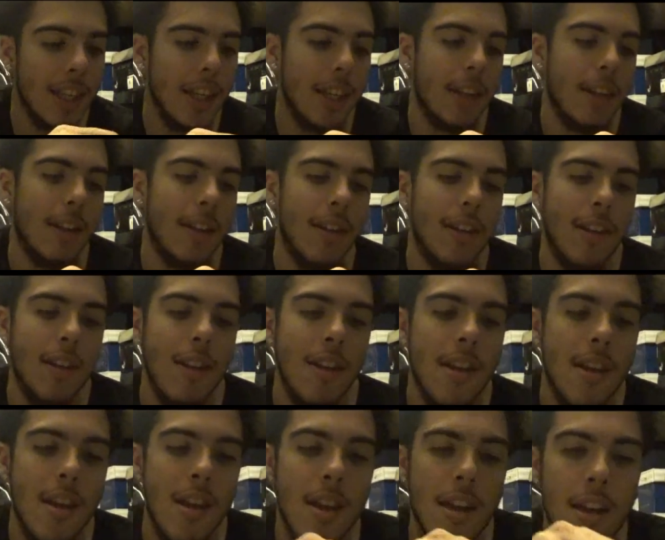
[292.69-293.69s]
And
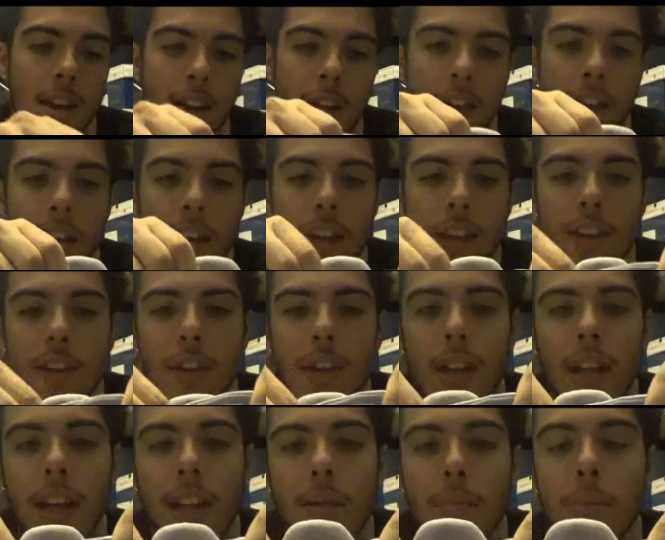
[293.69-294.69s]
then you
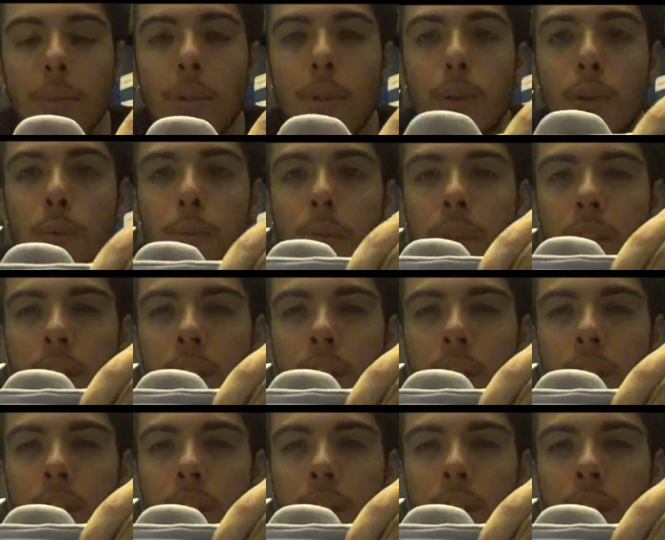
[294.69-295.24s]
got boom,